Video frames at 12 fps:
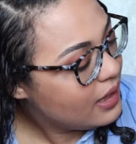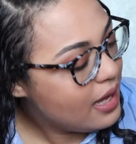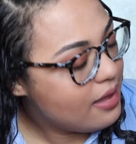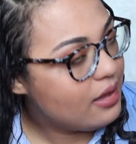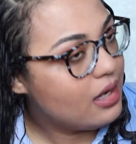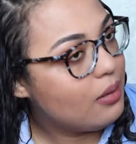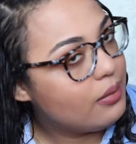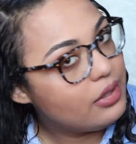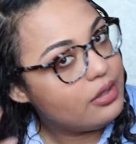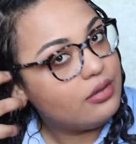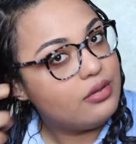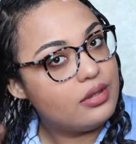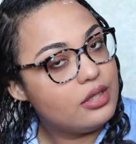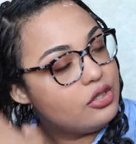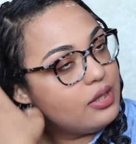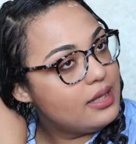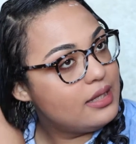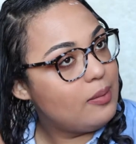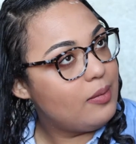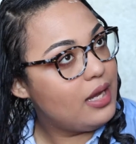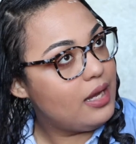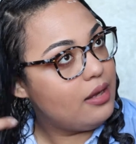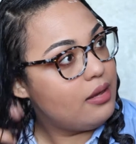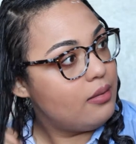and then I would use the
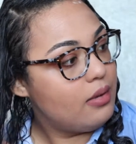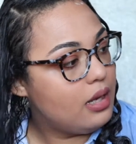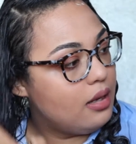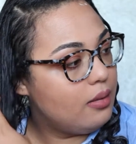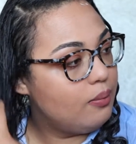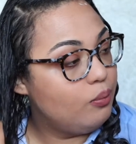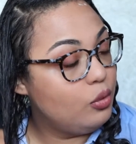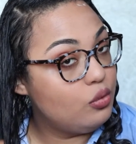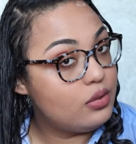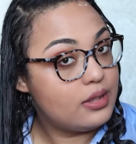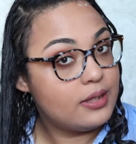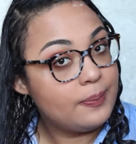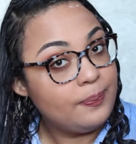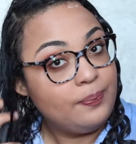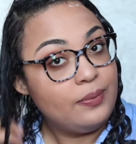Tresemme mousse.